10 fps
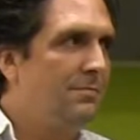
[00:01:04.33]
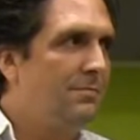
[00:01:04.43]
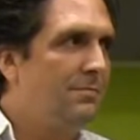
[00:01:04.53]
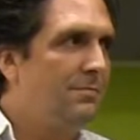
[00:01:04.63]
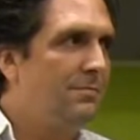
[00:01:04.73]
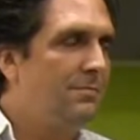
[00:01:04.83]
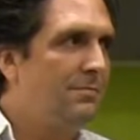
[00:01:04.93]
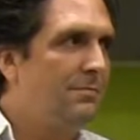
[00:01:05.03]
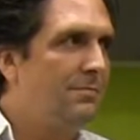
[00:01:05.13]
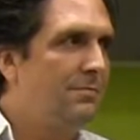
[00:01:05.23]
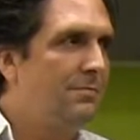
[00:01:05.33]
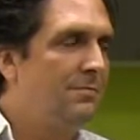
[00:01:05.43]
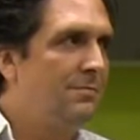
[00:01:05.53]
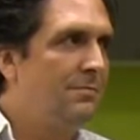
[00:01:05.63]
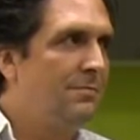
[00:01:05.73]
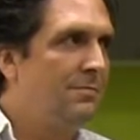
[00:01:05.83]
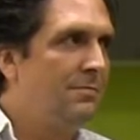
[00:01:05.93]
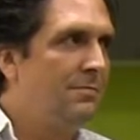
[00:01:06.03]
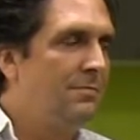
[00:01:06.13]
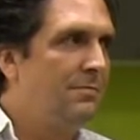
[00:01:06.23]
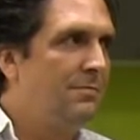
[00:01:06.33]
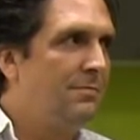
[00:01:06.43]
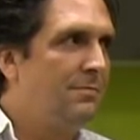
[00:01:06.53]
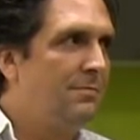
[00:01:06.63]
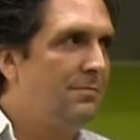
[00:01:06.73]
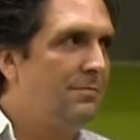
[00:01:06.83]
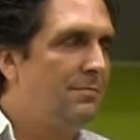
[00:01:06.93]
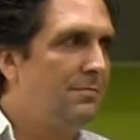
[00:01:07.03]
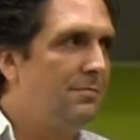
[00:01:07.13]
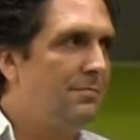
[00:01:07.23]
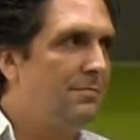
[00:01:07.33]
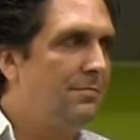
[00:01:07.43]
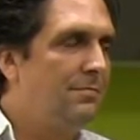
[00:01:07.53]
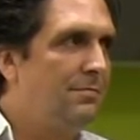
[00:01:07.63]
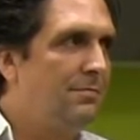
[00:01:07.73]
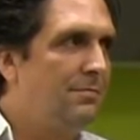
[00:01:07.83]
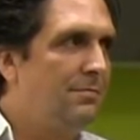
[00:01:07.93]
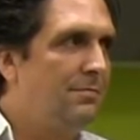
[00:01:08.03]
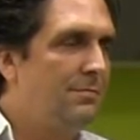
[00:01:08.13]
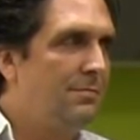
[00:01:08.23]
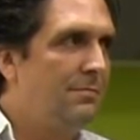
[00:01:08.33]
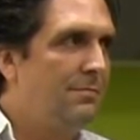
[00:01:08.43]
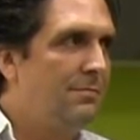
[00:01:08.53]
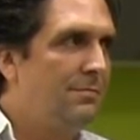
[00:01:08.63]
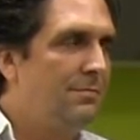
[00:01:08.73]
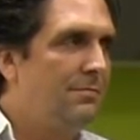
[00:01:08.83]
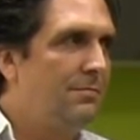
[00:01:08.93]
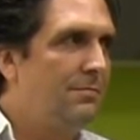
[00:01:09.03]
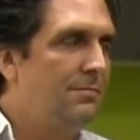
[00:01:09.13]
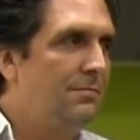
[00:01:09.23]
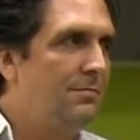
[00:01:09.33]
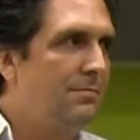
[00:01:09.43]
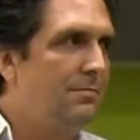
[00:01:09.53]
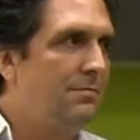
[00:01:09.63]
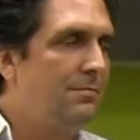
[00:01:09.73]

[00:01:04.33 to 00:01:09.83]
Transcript: The person shown says nothing.